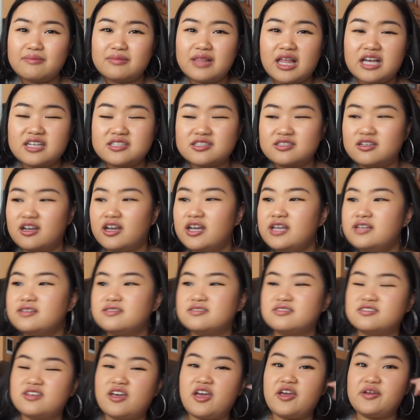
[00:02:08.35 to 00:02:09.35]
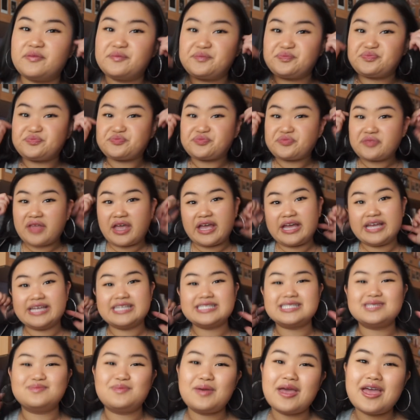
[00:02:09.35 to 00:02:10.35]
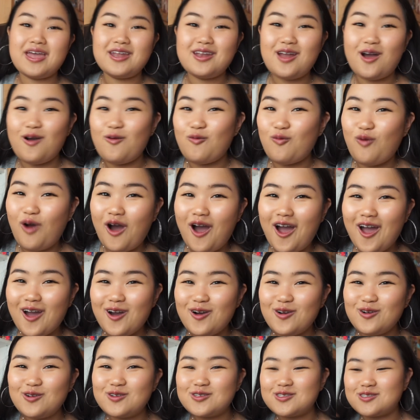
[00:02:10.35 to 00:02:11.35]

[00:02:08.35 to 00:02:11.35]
last night, so it's been a while,